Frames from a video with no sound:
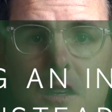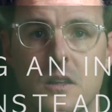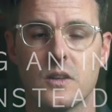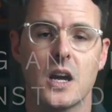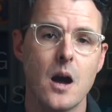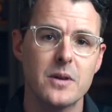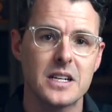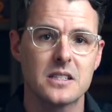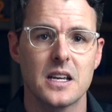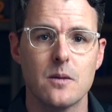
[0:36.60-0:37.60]
The common
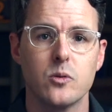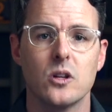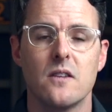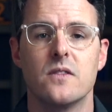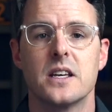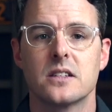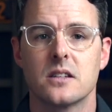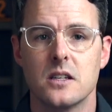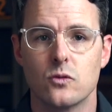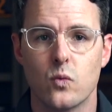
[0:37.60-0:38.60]
example of this
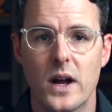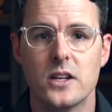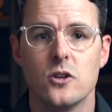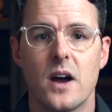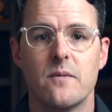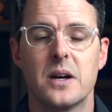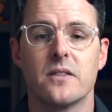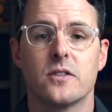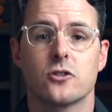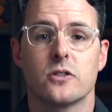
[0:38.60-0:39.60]
is when you have
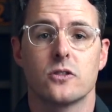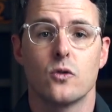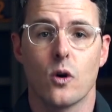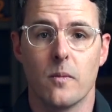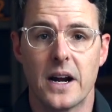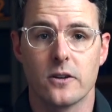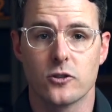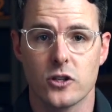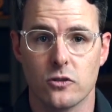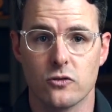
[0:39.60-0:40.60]
beneficiaries who are minor
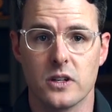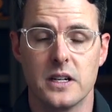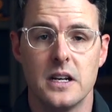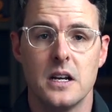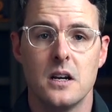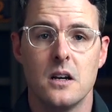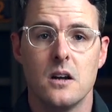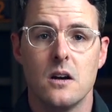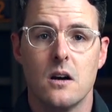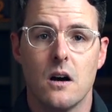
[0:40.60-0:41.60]
children.
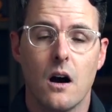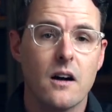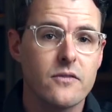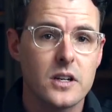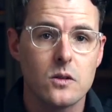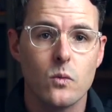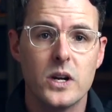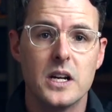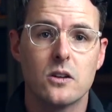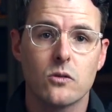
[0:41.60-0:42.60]
Often
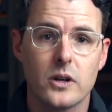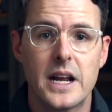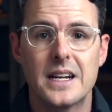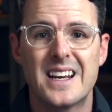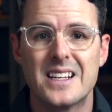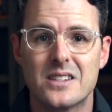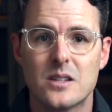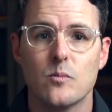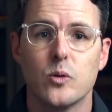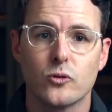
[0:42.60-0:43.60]
we create a
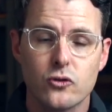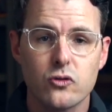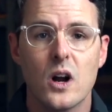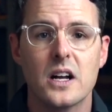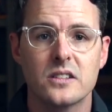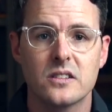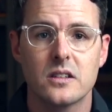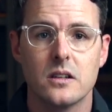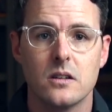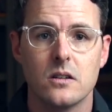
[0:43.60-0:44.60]
simple
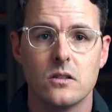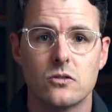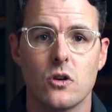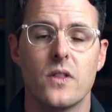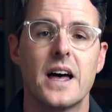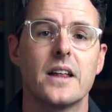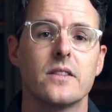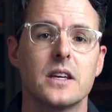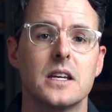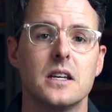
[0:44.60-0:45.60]
trust so
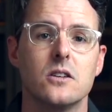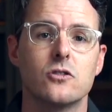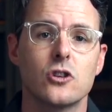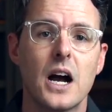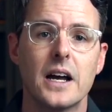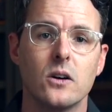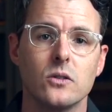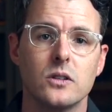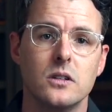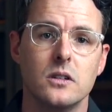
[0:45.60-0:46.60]
that the
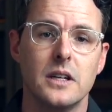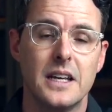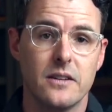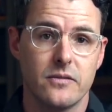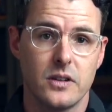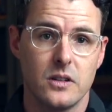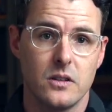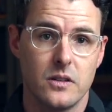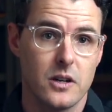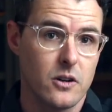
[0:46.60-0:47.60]
child, if
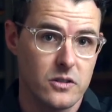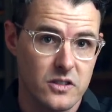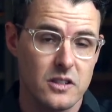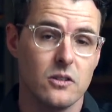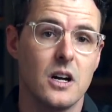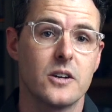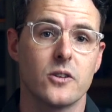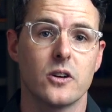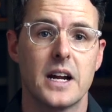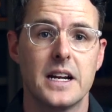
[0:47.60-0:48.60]
they're still
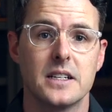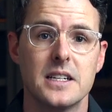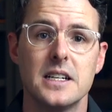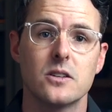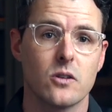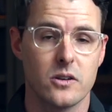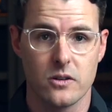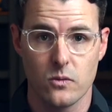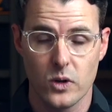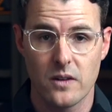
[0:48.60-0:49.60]
under 18 or
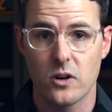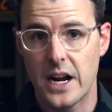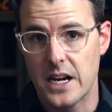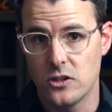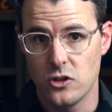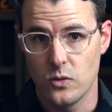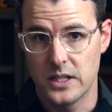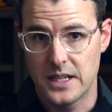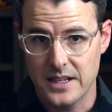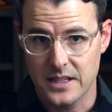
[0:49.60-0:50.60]
under whatever age you
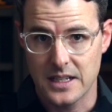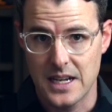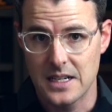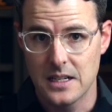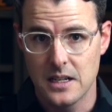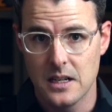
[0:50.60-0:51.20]
would designate,